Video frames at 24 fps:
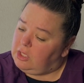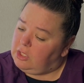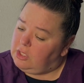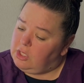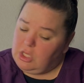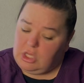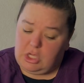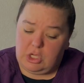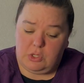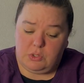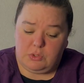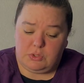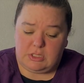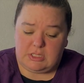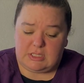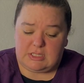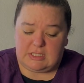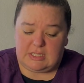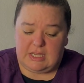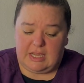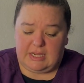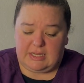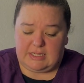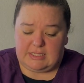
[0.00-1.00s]

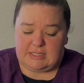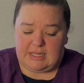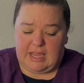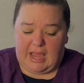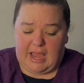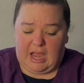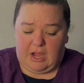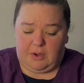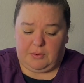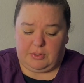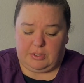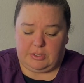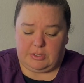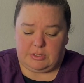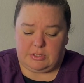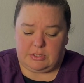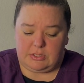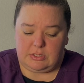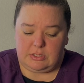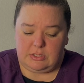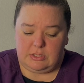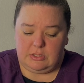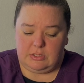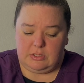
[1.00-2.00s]
Q6
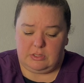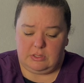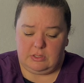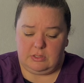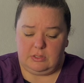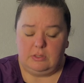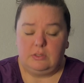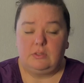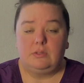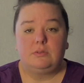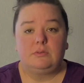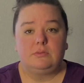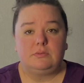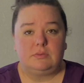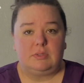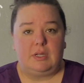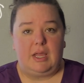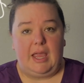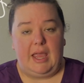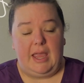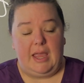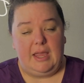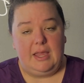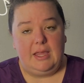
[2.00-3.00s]
hours.
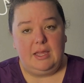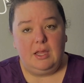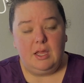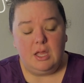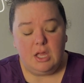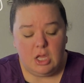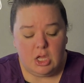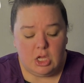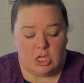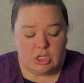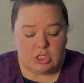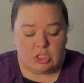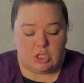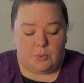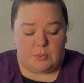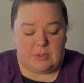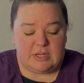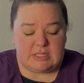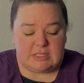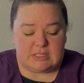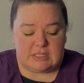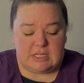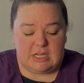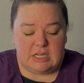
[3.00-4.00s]
Okay, so we
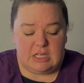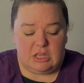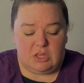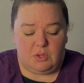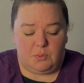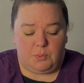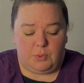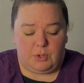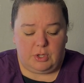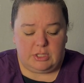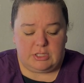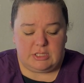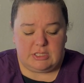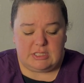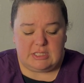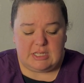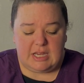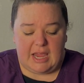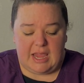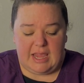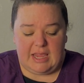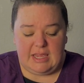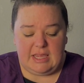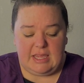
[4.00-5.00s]
see the word
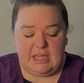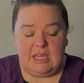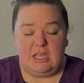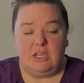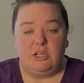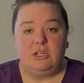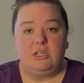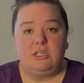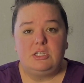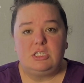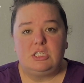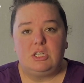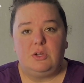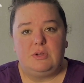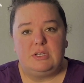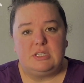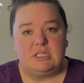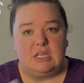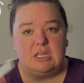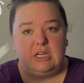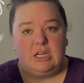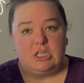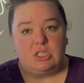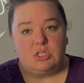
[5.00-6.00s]
day here, so it's
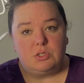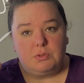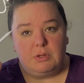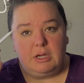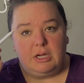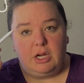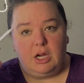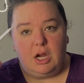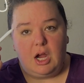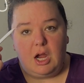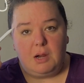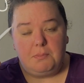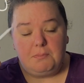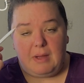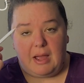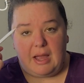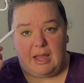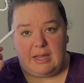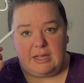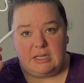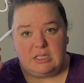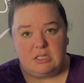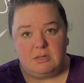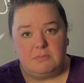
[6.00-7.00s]
going to trigger our
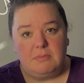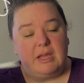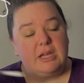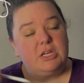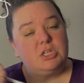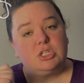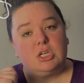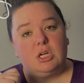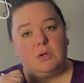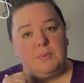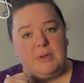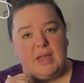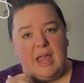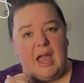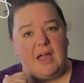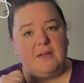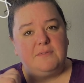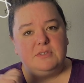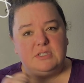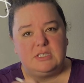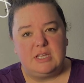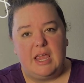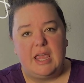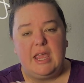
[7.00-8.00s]
mind to make sure we
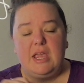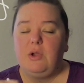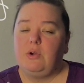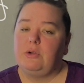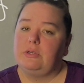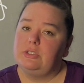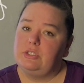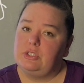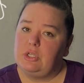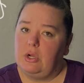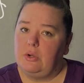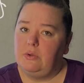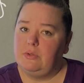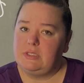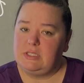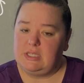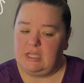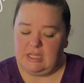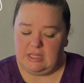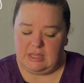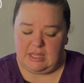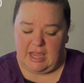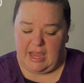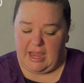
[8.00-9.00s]
have day or dose
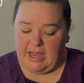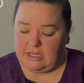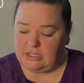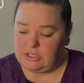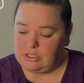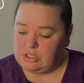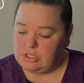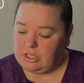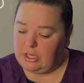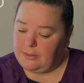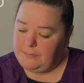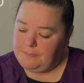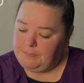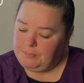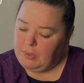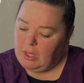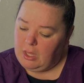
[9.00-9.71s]
in the answer.